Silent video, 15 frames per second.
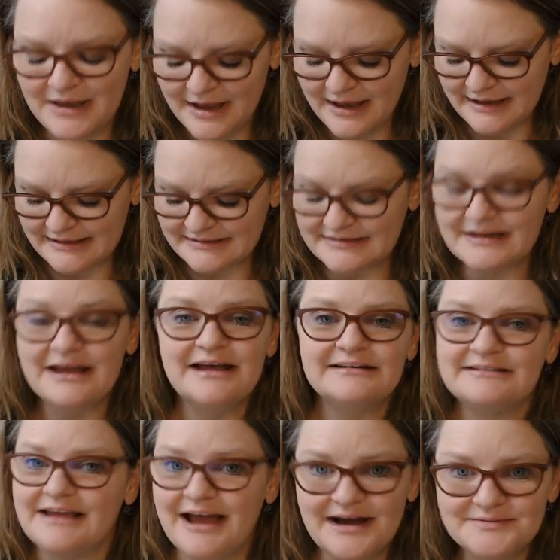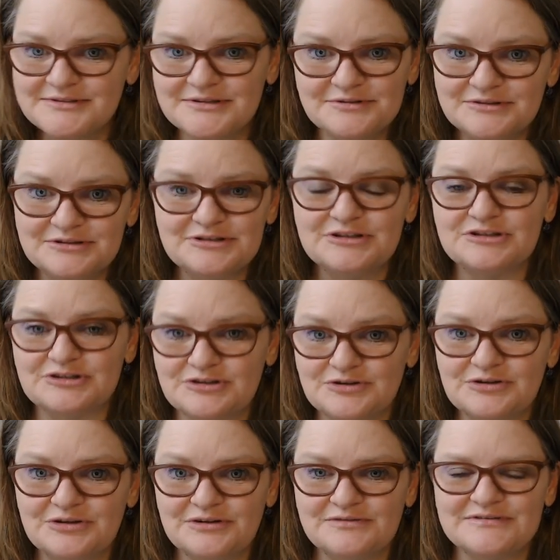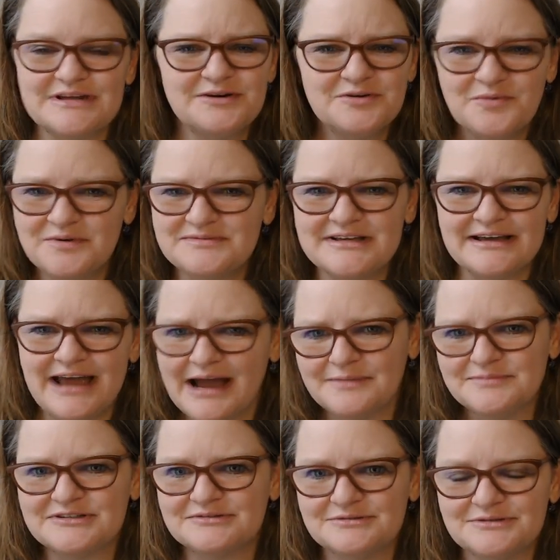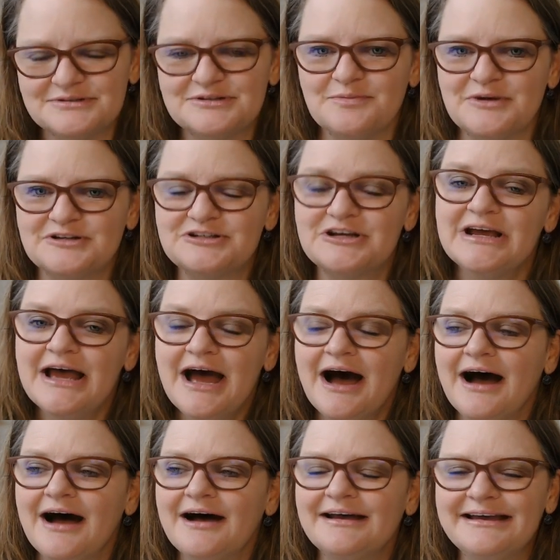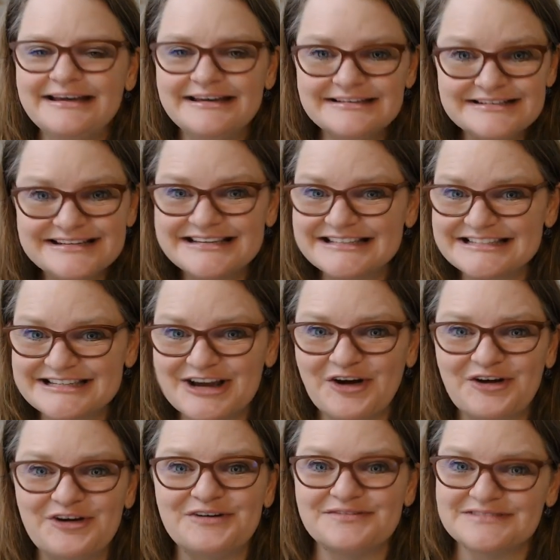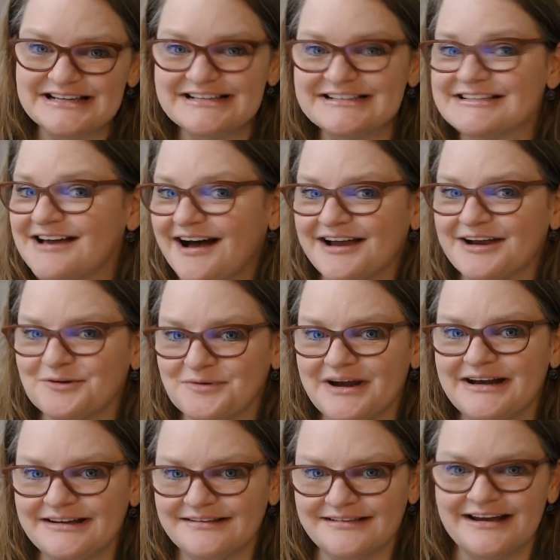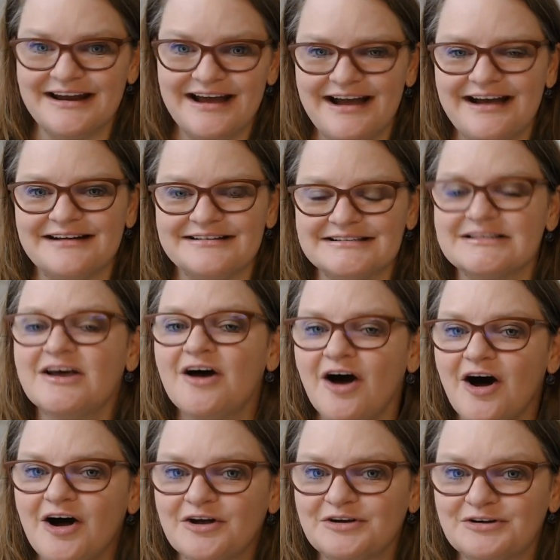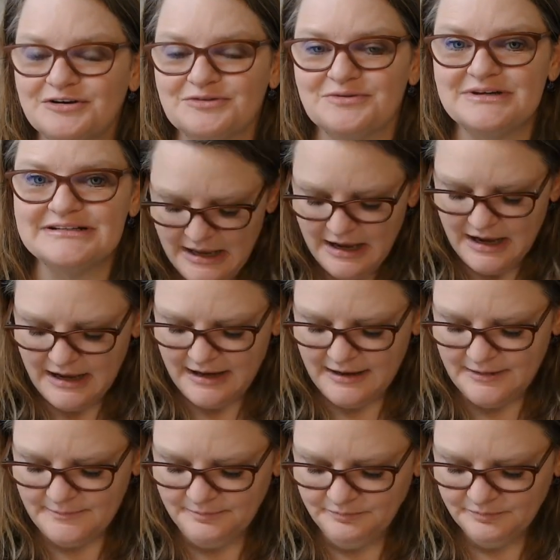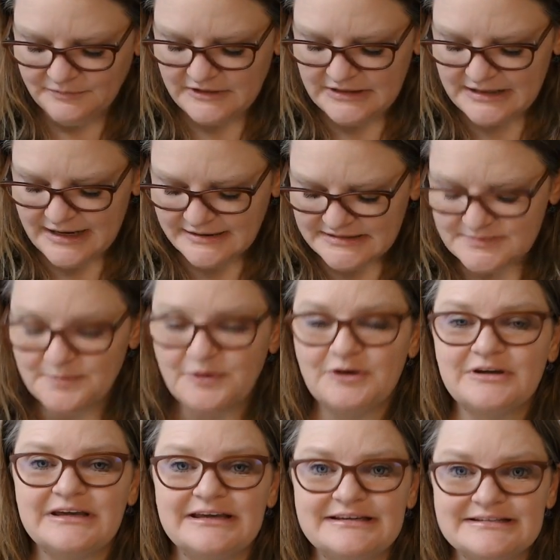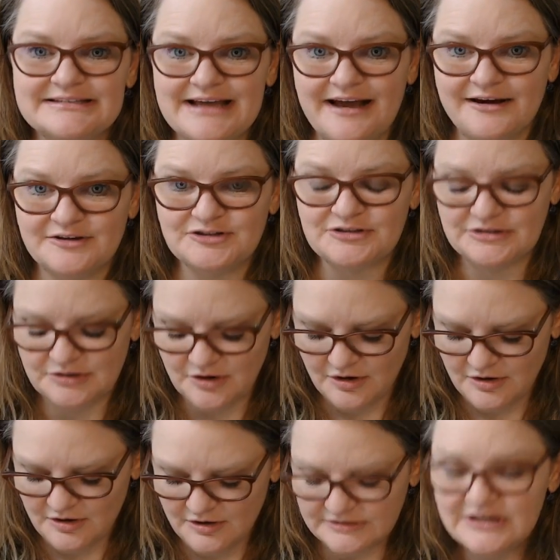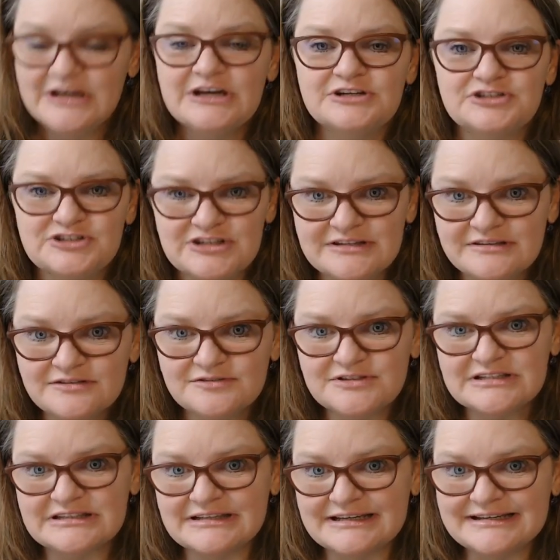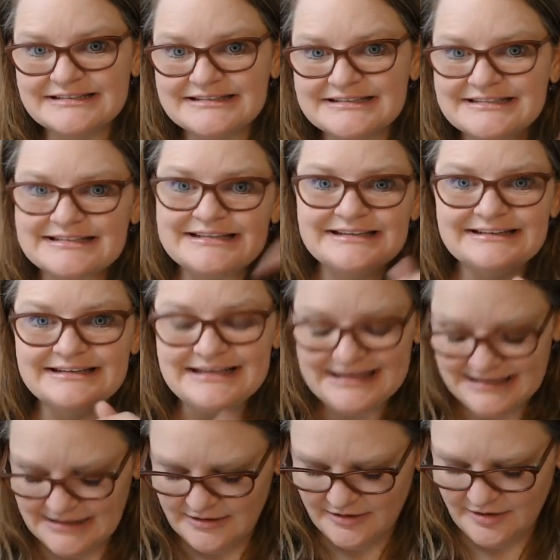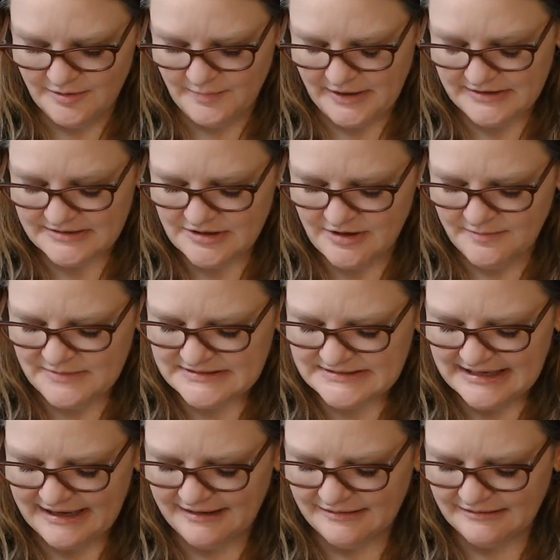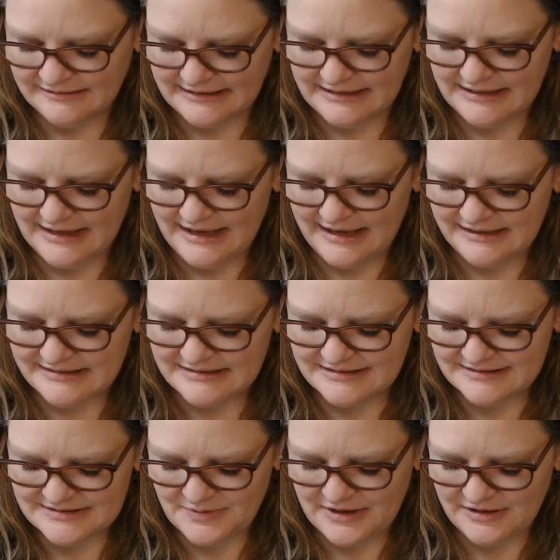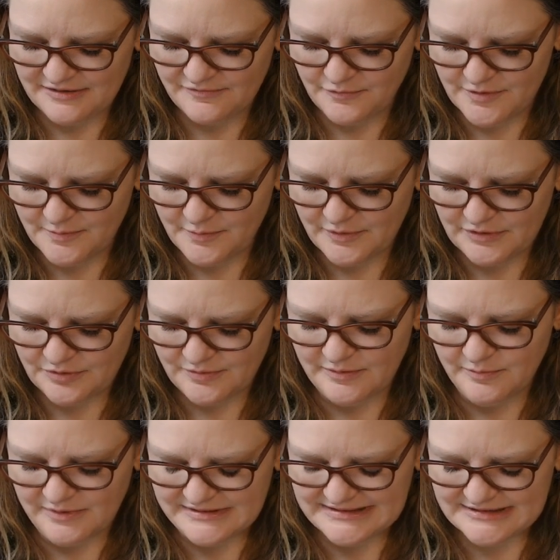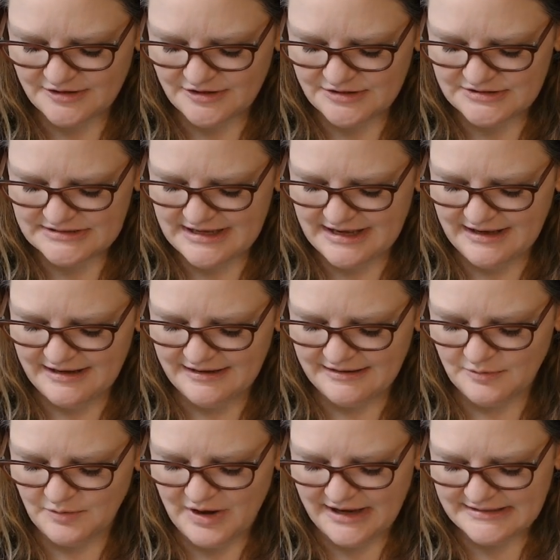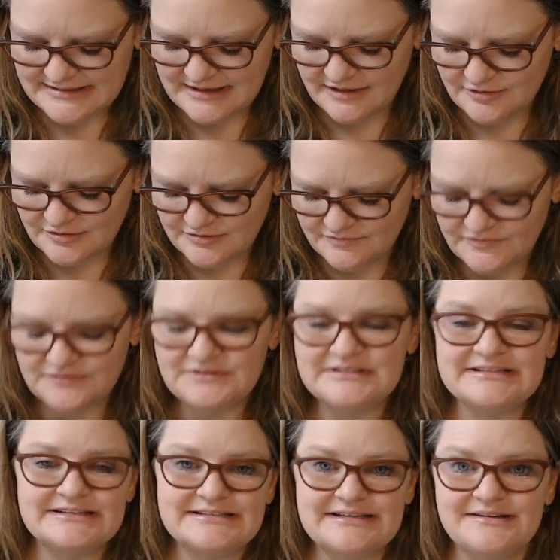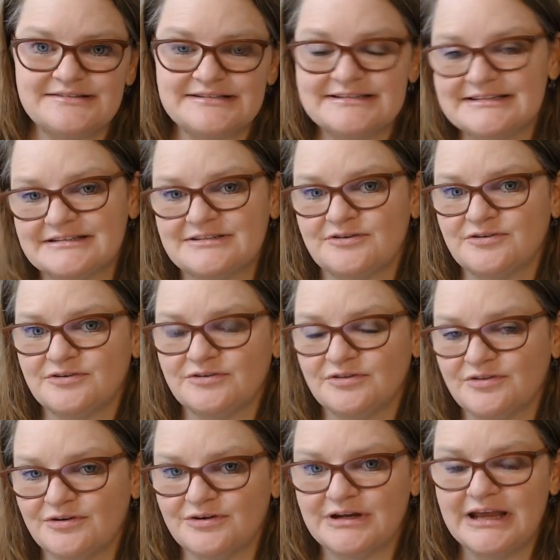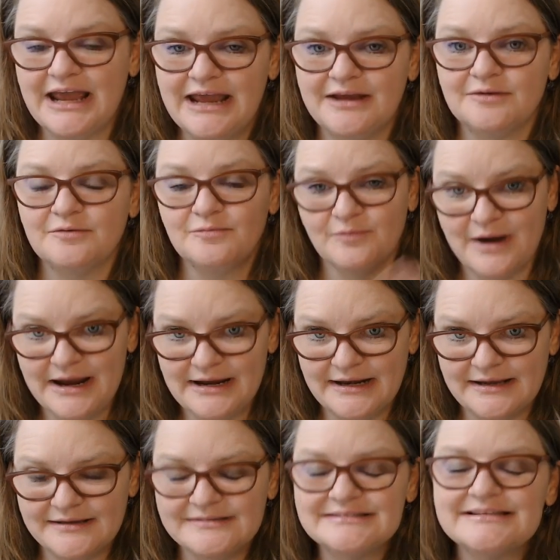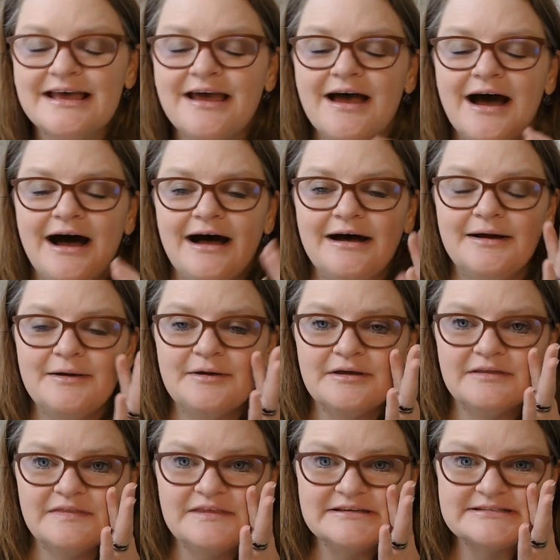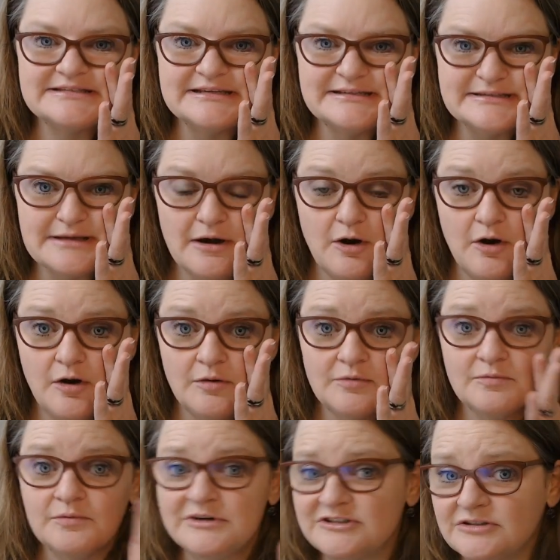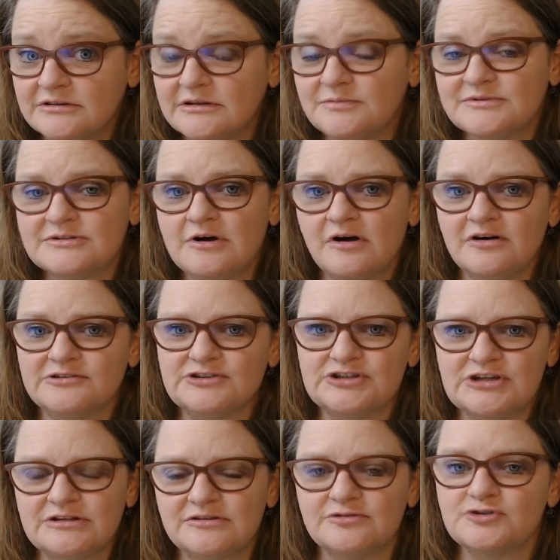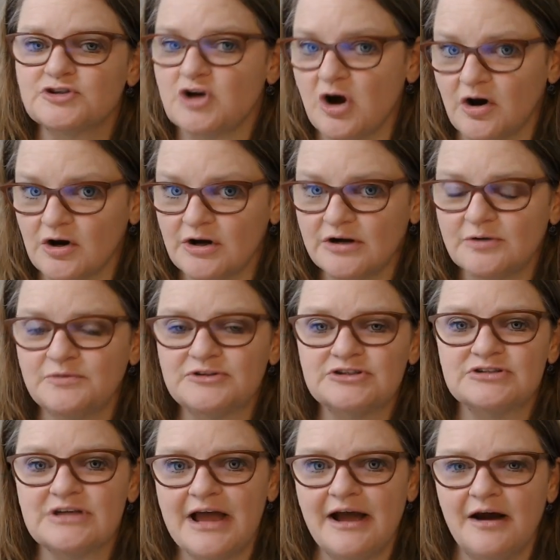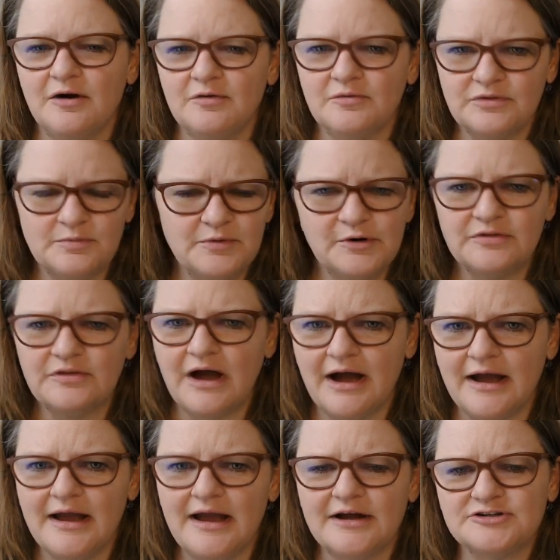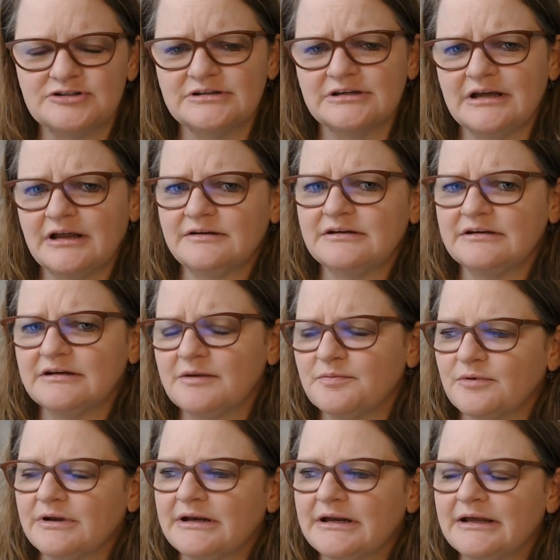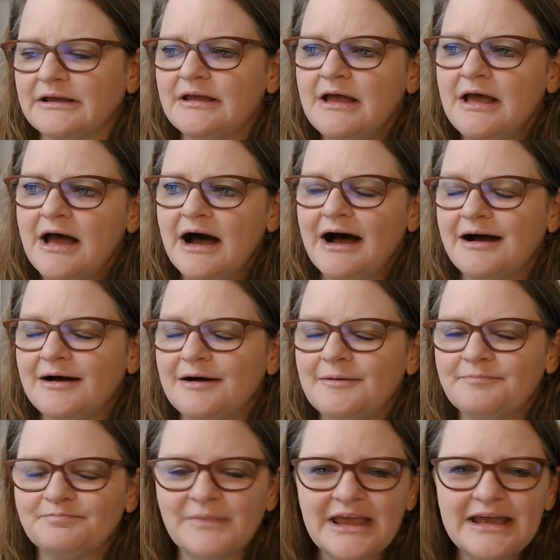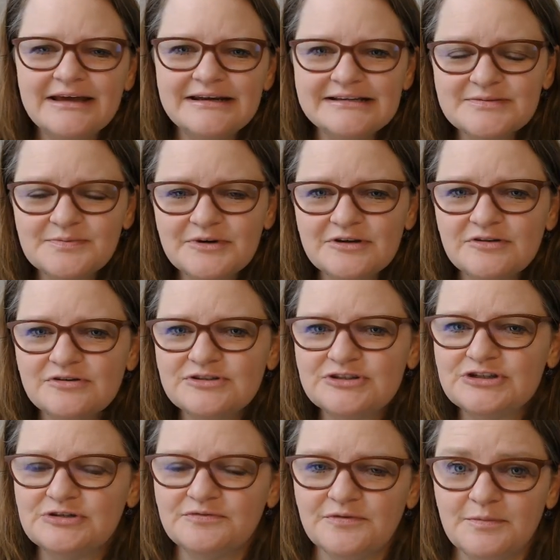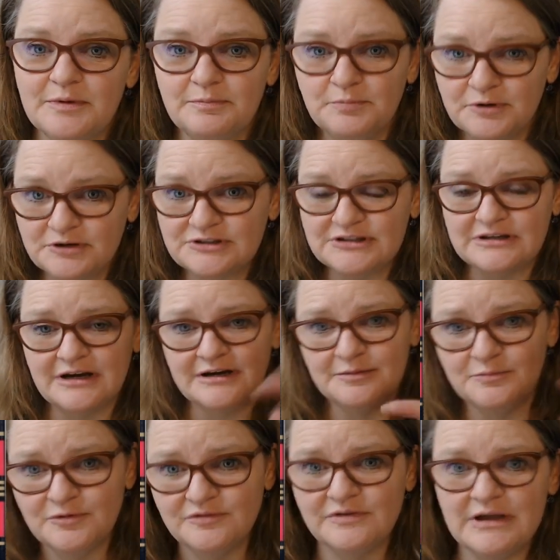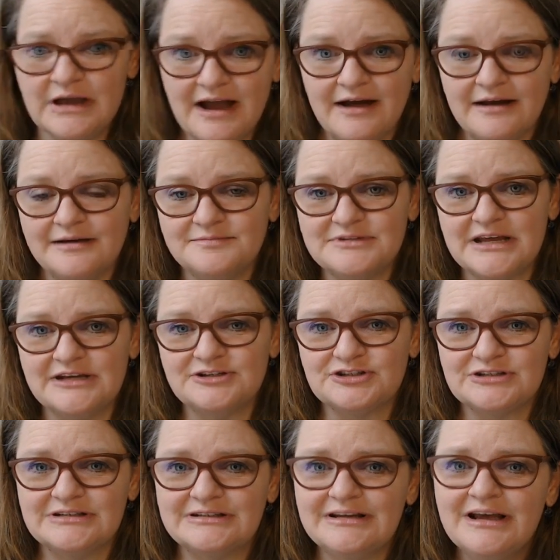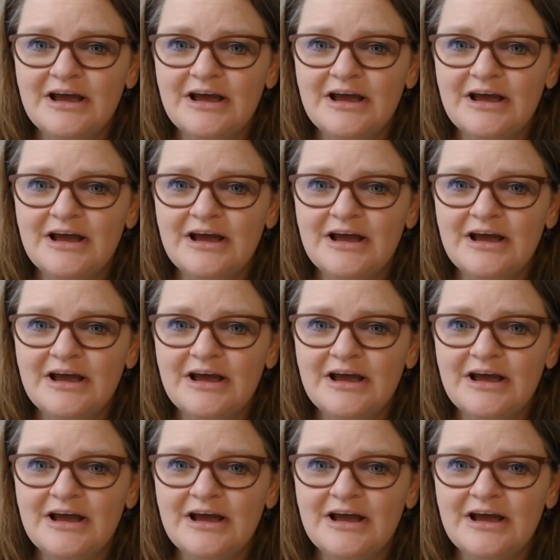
It absolutely deserves i don't know why i'm saying absolutely so much uh, it deserves its high rating that it has on goodreads um, the next book is actually called schindler's list in here by thomas keneally and it is rated 4.31 stars and has 156638 ratings uh, this is originally was called schindler's ark which is how the book that i actually ended up reading um, and it's one of those two from a book to kind of movie adaptation adaptation.